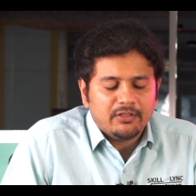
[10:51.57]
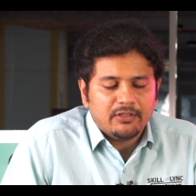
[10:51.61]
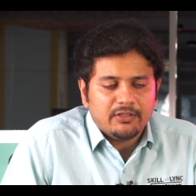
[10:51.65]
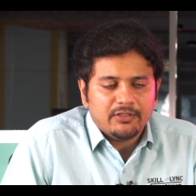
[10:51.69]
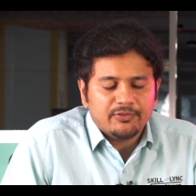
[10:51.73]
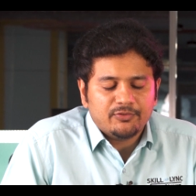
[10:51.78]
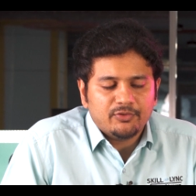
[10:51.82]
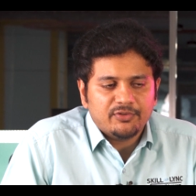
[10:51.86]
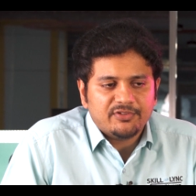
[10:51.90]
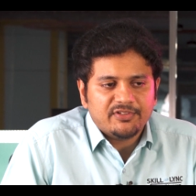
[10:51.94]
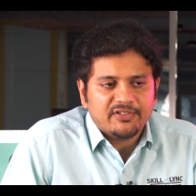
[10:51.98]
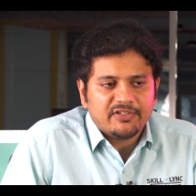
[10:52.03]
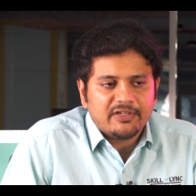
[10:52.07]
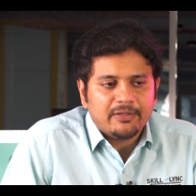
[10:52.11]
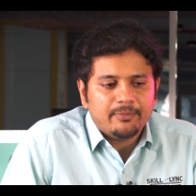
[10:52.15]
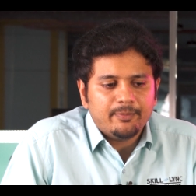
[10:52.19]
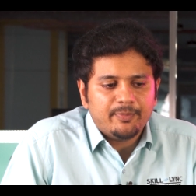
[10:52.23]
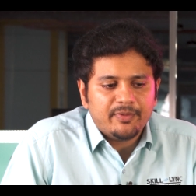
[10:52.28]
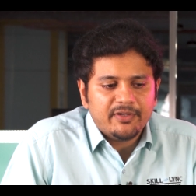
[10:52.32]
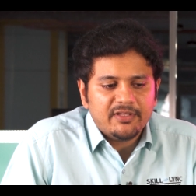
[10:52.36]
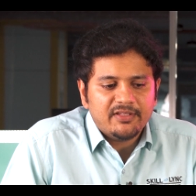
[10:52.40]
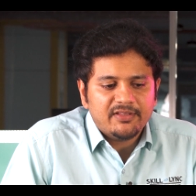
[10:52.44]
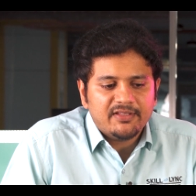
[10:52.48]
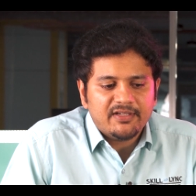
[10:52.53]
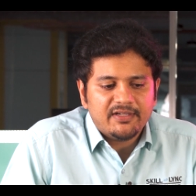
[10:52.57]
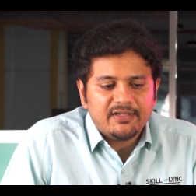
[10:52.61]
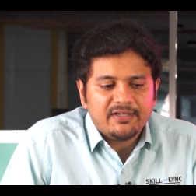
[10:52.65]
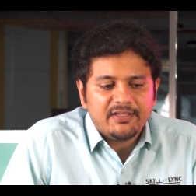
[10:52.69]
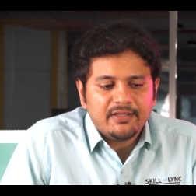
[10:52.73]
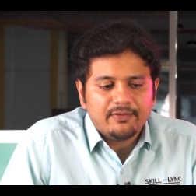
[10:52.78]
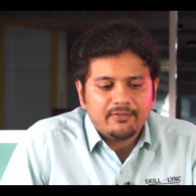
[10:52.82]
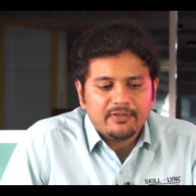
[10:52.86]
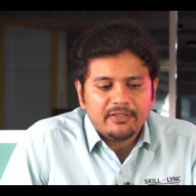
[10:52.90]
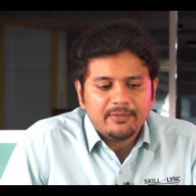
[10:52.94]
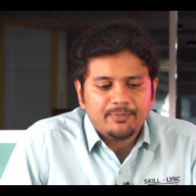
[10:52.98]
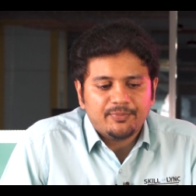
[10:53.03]
Uh, so it's a company that
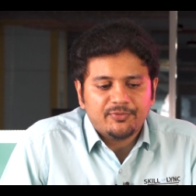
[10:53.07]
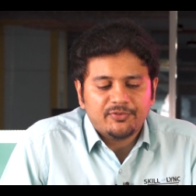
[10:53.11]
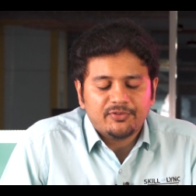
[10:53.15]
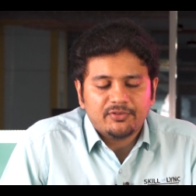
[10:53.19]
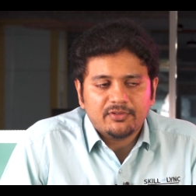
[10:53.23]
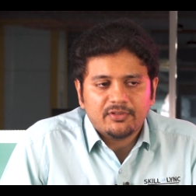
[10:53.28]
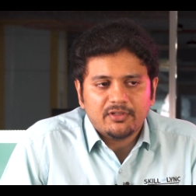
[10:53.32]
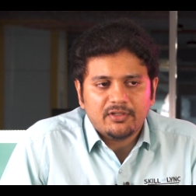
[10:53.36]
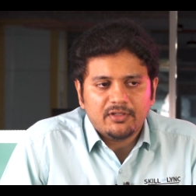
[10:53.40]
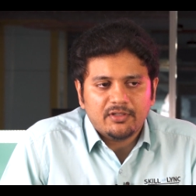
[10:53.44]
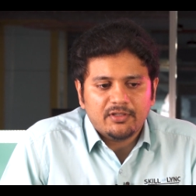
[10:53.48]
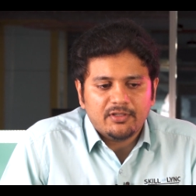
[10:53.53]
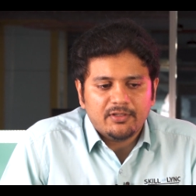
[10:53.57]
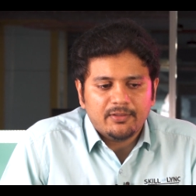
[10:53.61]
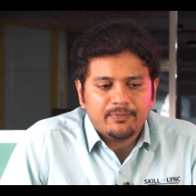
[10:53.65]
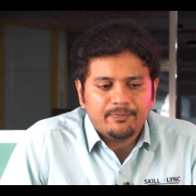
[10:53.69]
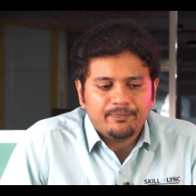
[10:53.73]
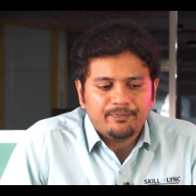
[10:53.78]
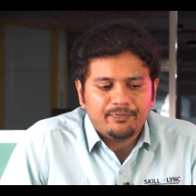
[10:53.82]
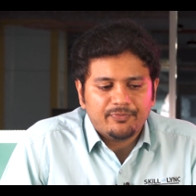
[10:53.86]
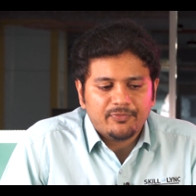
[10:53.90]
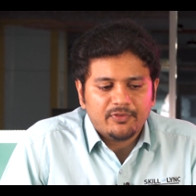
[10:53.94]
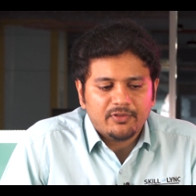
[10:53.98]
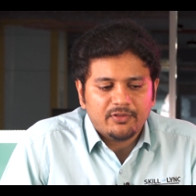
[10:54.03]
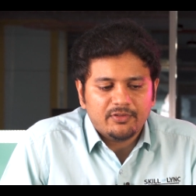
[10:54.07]
develops um,